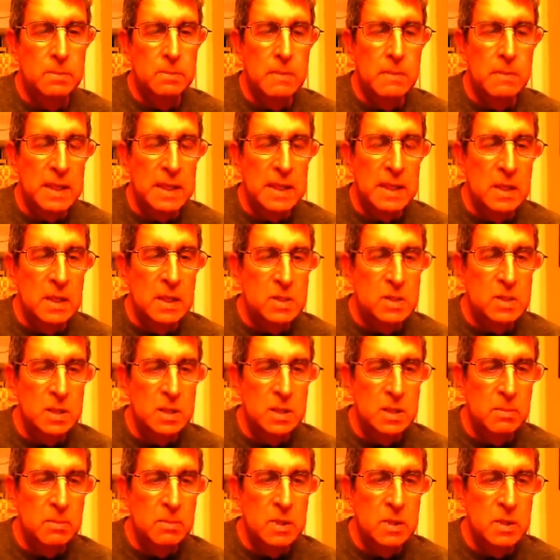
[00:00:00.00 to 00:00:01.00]

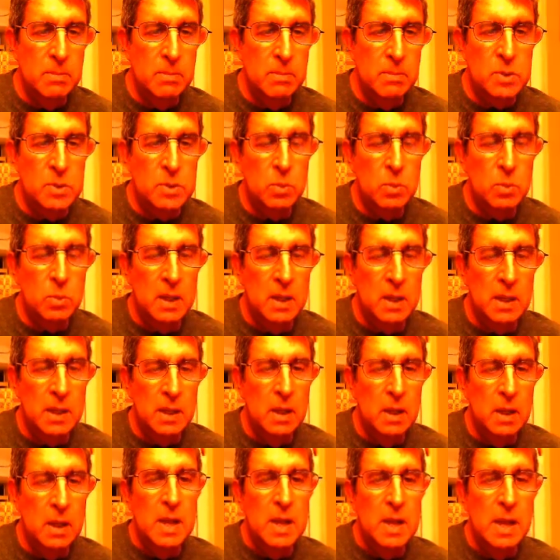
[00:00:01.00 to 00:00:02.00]
magnesium in them as
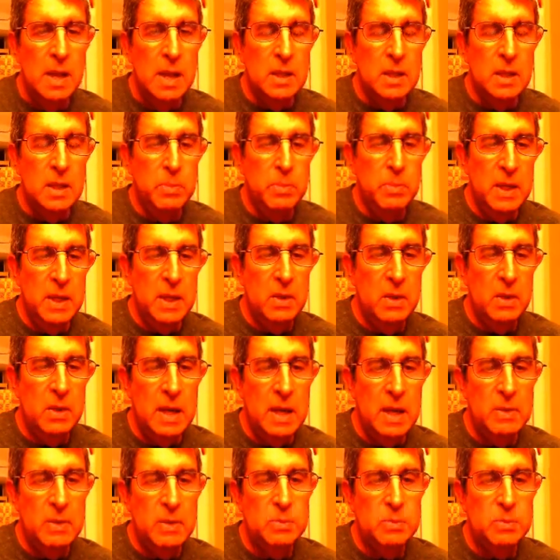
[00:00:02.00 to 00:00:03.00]
well, and depending on
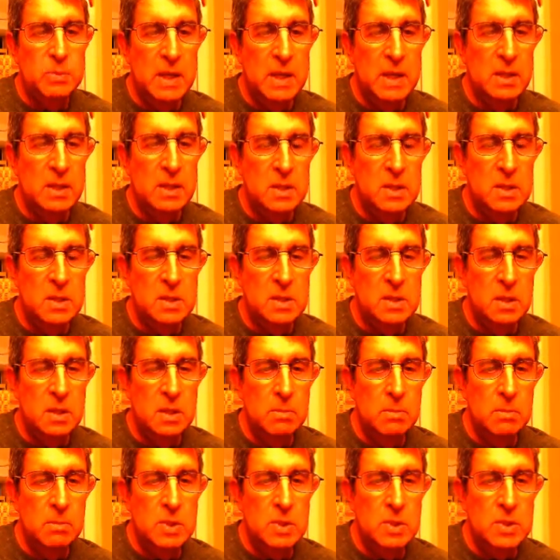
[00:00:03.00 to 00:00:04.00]
how much
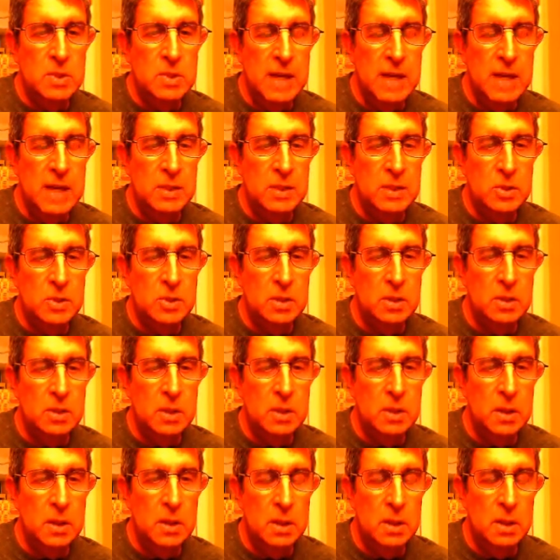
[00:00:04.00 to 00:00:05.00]
magnesium is
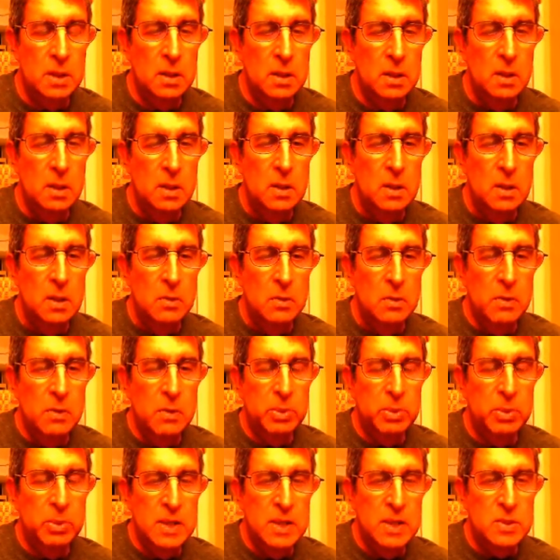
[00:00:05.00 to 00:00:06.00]
actually
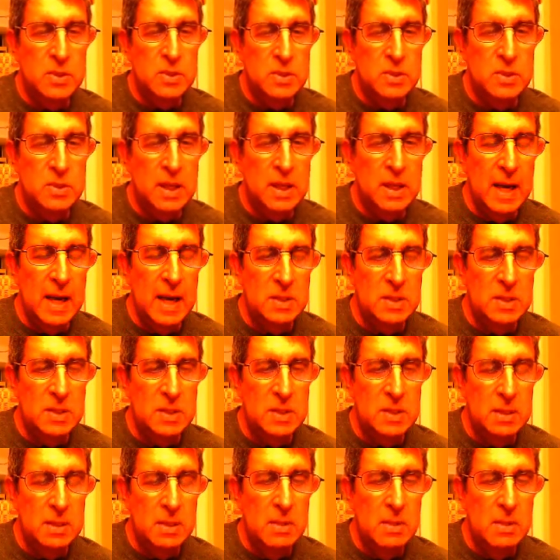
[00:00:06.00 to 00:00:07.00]
replaces the
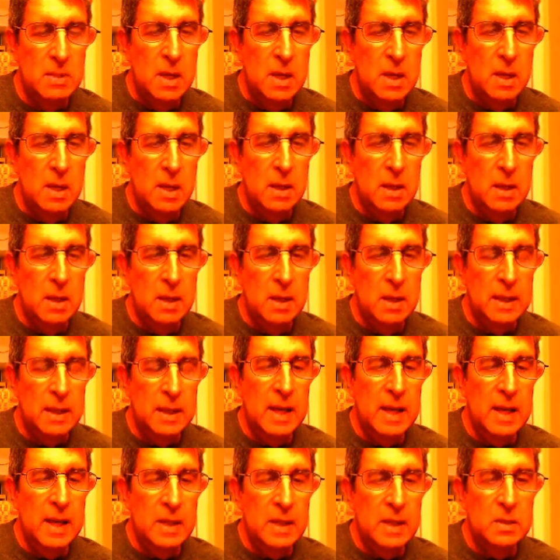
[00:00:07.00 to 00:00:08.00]
calcium,
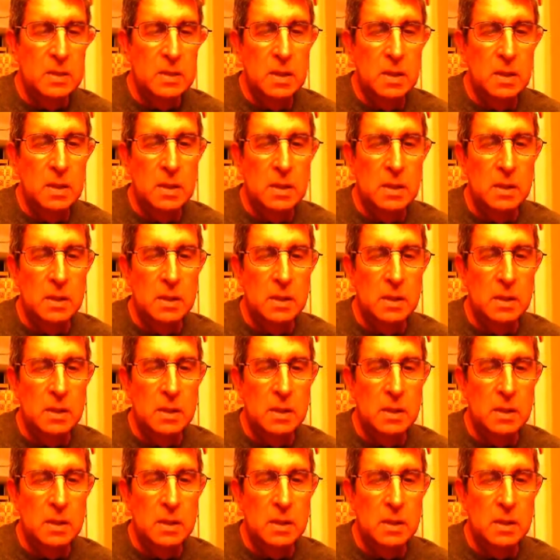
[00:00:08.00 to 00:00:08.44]
it can